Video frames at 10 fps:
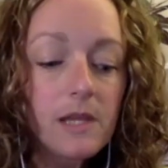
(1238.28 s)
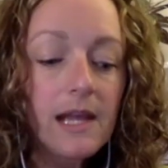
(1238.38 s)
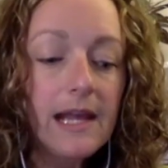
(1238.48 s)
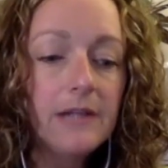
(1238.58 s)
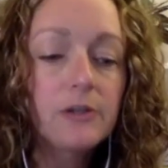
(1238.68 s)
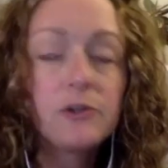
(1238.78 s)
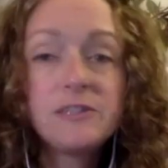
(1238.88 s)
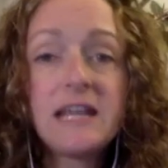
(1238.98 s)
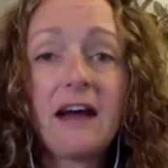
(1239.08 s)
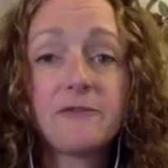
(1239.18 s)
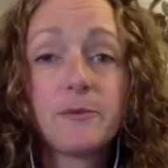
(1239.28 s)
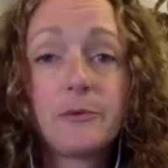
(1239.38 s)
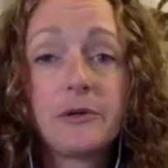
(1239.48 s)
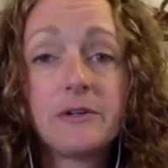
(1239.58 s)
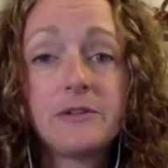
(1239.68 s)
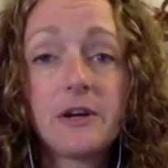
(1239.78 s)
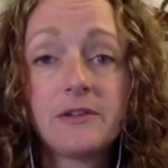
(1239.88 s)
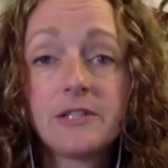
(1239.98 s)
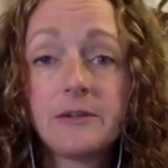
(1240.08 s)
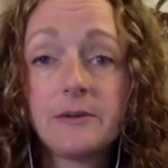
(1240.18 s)
and Lucy Effermore, who's
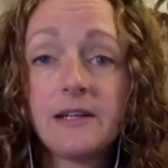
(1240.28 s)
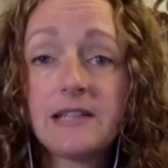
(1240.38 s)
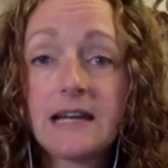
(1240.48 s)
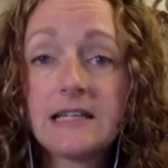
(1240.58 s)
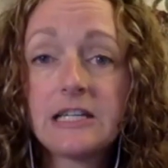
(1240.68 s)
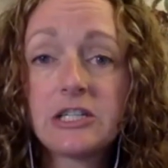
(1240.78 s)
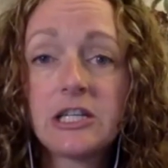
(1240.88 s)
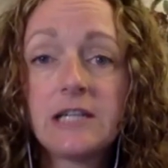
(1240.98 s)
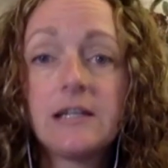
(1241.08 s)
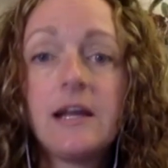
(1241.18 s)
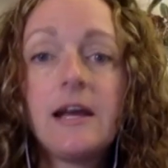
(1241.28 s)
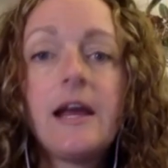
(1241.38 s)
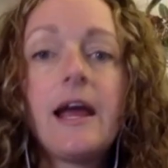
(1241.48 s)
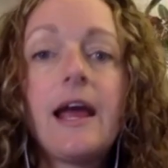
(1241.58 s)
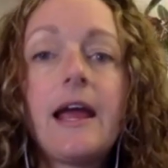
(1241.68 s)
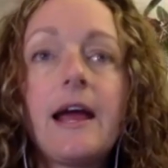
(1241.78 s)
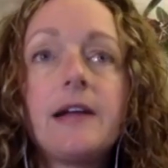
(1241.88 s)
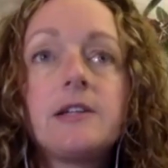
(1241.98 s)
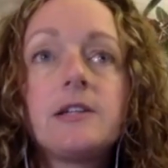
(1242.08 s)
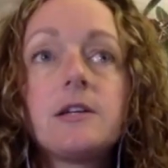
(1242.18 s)
also a dietitian.
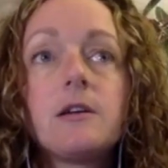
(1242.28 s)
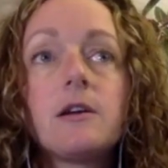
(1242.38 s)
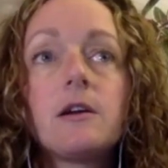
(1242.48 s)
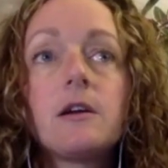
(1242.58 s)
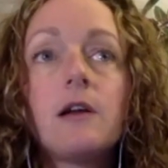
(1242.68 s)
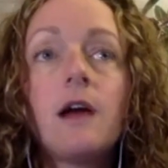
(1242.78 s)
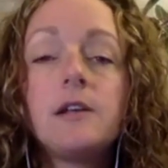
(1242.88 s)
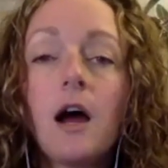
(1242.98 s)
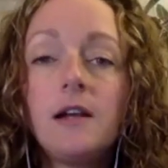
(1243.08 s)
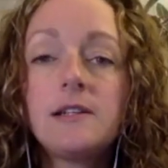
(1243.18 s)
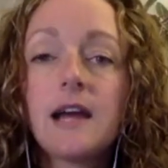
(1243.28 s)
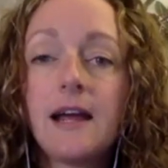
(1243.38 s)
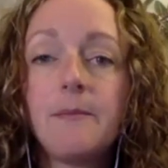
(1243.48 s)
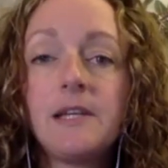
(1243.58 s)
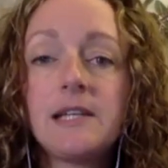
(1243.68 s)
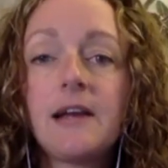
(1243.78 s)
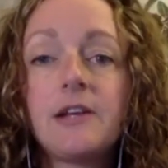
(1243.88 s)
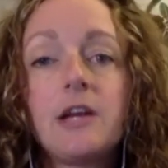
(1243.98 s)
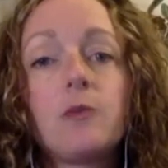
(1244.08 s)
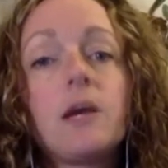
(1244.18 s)
And a non-diet
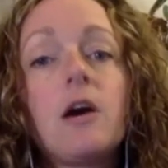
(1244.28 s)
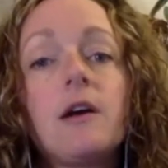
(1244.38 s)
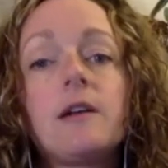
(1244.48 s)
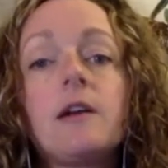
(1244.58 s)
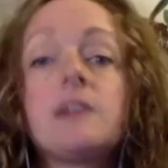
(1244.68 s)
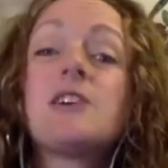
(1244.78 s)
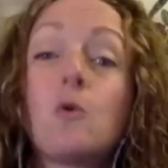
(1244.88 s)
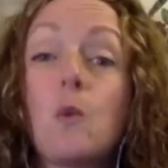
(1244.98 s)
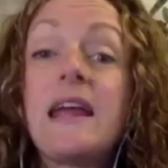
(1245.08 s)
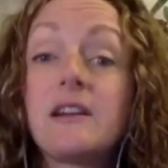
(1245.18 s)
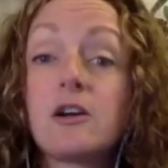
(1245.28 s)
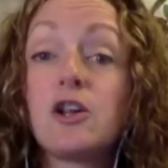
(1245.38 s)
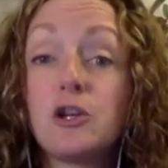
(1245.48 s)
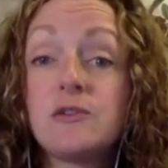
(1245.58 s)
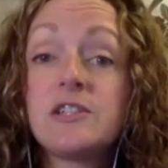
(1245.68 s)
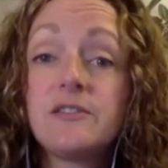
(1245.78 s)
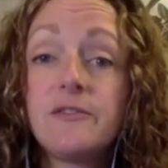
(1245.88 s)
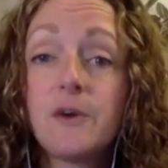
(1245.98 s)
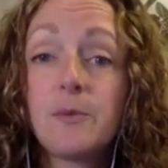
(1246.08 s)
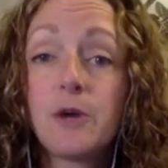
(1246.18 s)
mentality, or we call it a weight inclusive
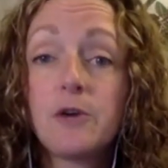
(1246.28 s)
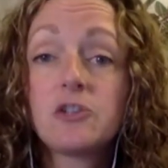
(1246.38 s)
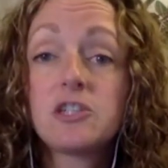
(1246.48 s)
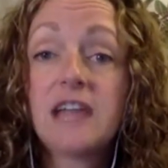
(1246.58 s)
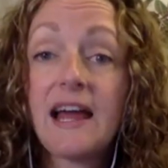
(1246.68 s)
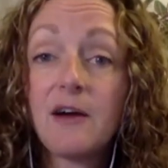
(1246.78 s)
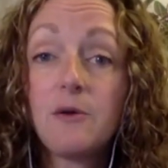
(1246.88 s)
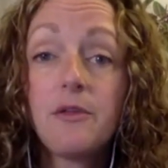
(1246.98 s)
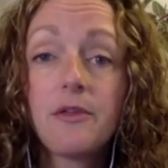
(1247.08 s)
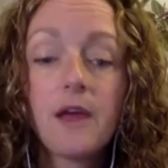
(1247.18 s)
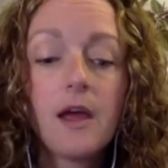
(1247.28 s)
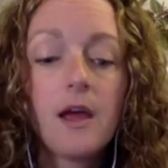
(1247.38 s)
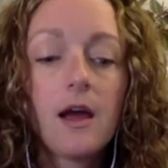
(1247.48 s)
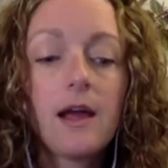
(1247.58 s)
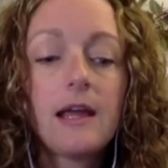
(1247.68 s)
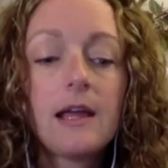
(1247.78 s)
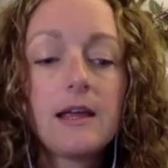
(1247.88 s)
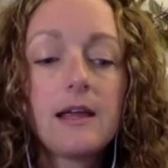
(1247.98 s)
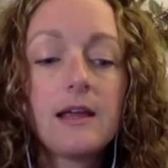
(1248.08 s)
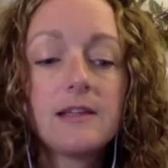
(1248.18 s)
approach to health,
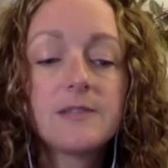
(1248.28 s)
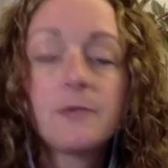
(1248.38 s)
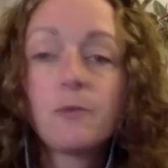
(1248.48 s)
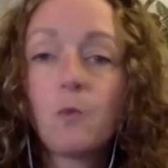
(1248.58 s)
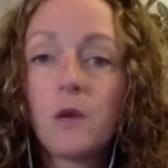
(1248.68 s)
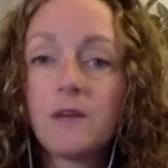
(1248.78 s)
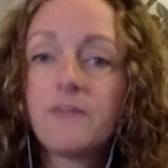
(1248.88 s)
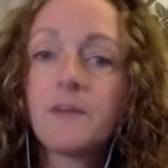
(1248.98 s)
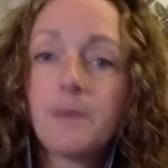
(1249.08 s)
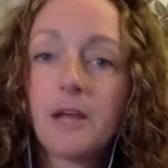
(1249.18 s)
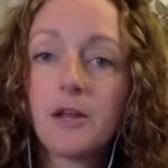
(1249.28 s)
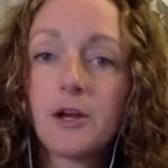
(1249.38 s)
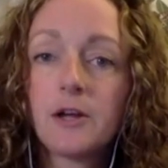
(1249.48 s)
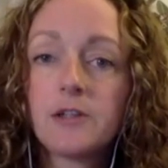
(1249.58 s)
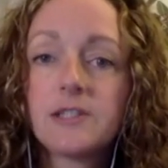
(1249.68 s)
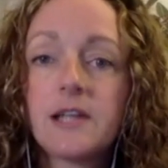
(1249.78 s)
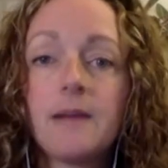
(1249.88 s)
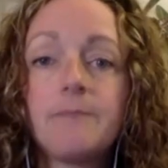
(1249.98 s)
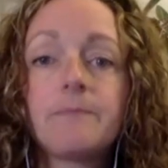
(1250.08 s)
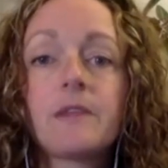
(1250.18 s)
it is one of the pillars.
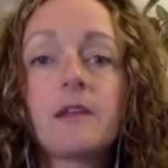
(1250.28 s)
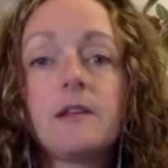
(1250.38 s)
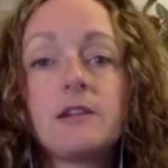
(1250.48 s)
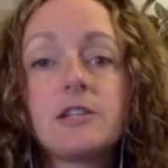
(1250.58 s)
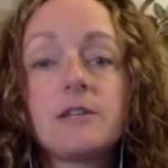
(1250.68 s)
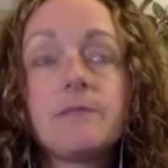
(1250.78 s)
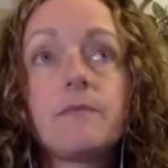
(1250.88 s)
There's a